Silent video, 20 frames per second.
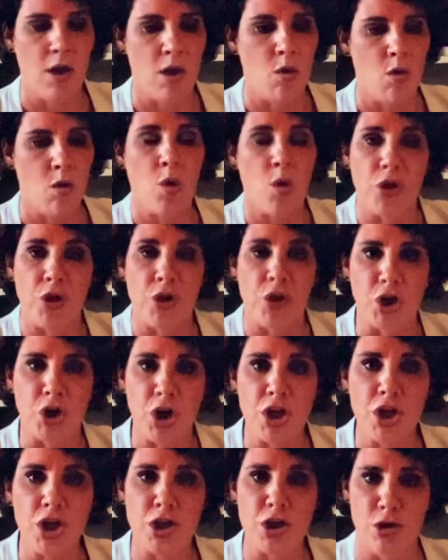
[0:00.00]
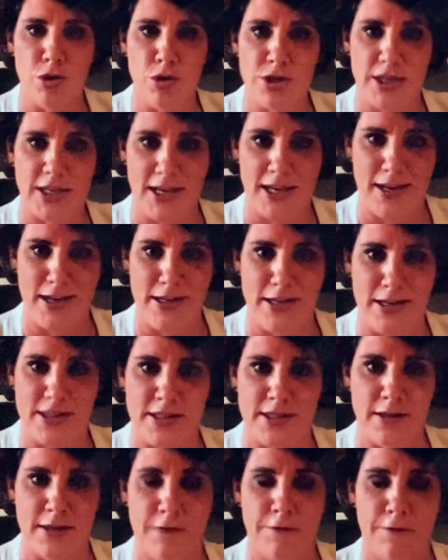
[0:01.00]
The good news is,
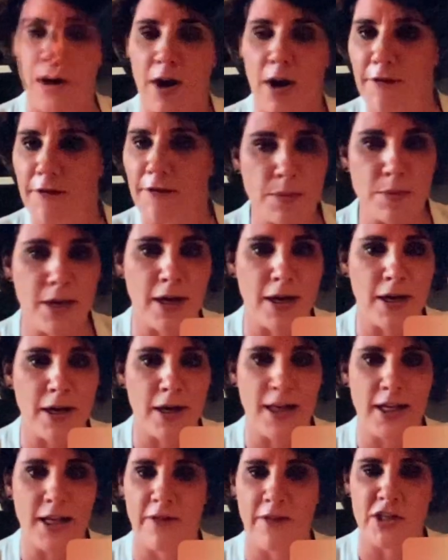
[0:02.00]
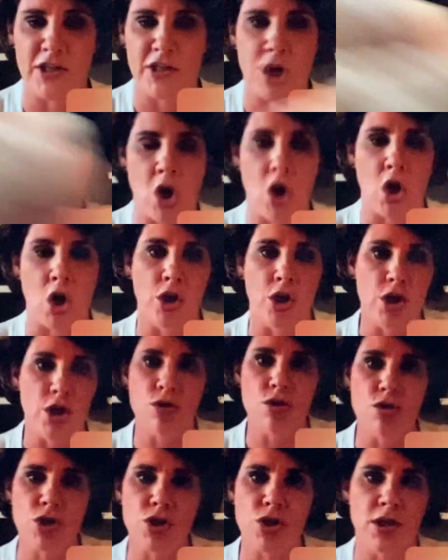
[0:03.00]
for everybody on this call, you
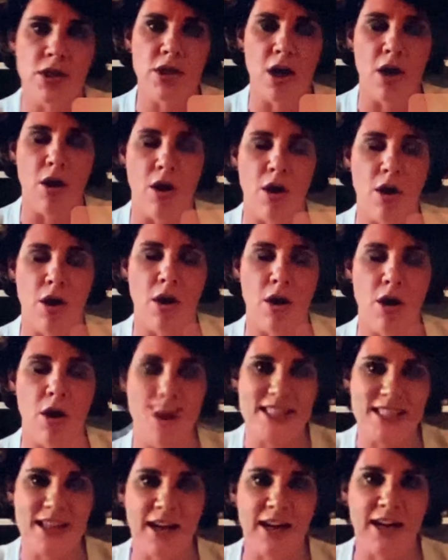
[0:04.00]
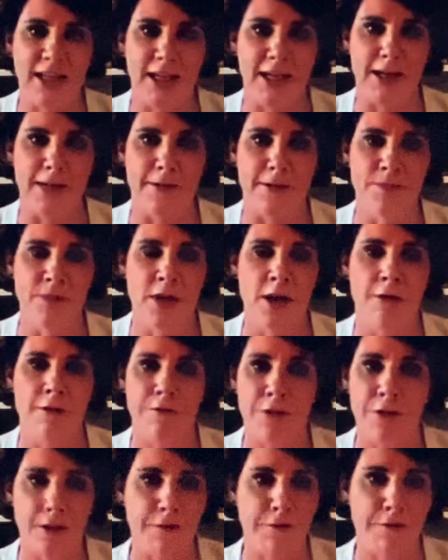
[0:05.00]
should know that Kentucky, for
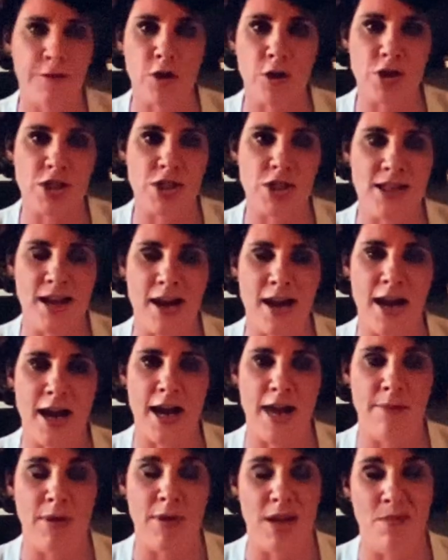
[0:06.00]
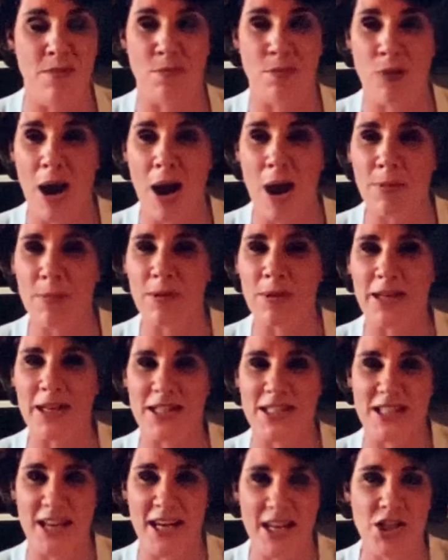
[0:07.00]
the first time in probably its
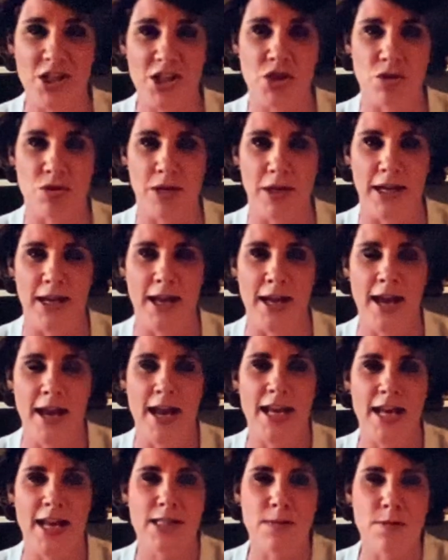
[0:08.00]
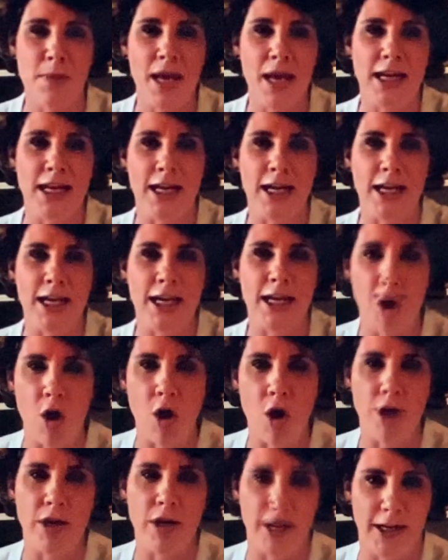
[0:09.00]
history, is making
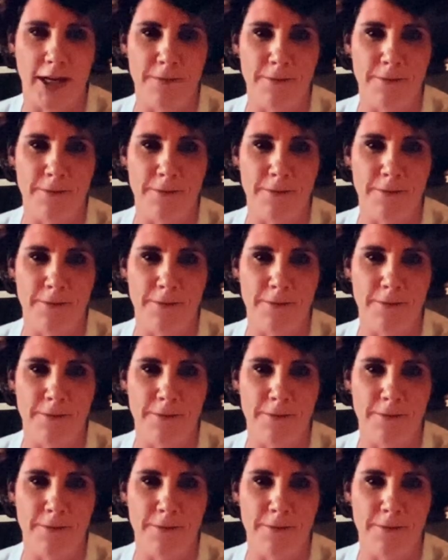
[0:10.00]
voting